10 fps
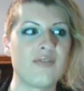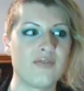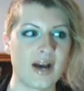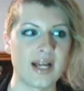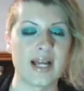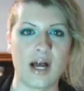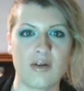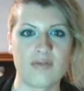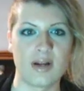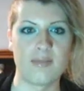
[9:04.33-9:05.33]
find our
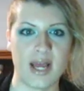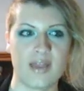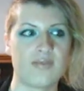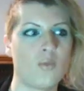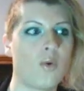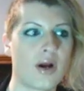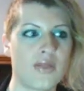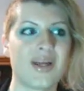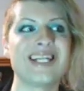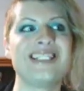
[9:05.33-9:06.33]
friend Beth worth
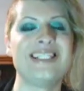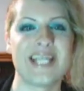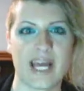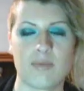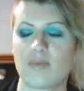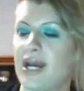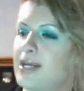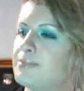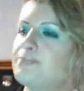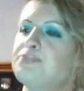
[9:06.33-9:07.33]
a damn, right?